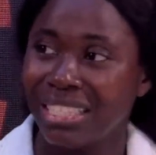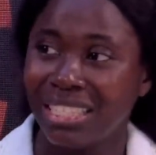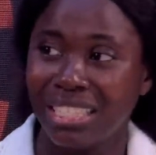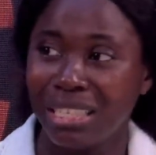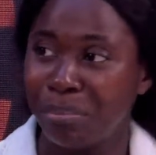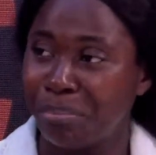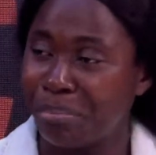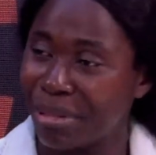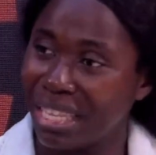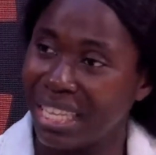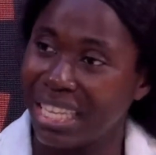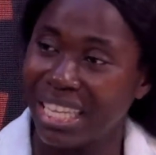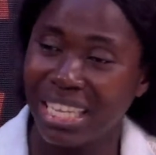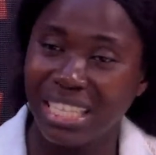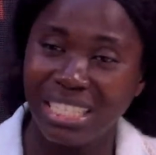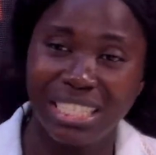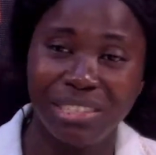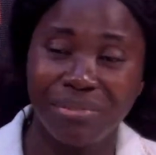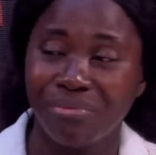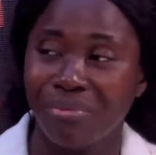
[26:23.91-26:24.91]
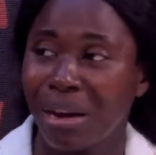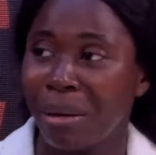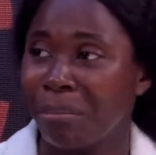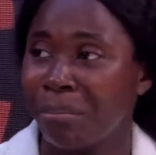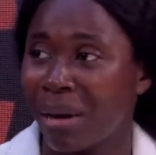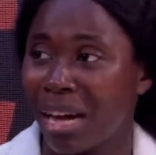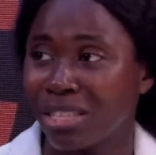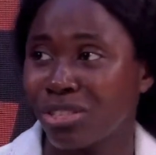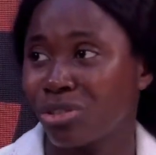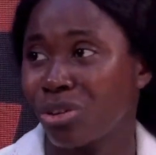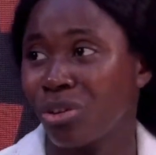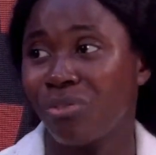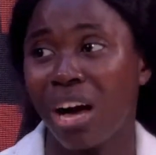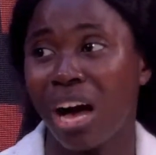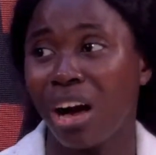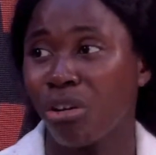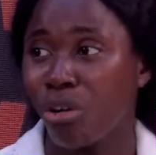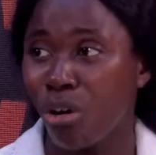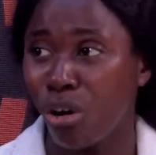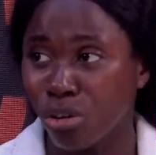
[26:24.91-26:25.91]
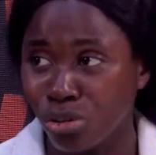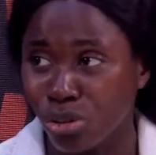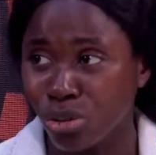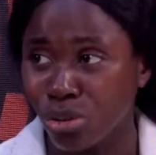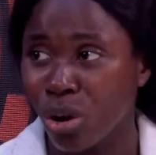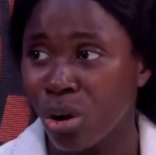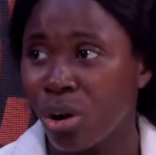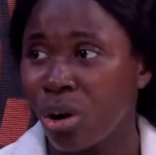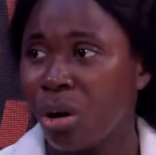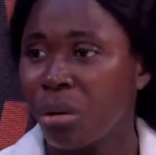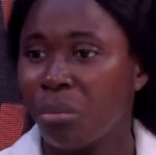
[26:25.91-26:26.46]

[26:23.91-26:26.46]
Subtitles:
deeply in different parts of our culture,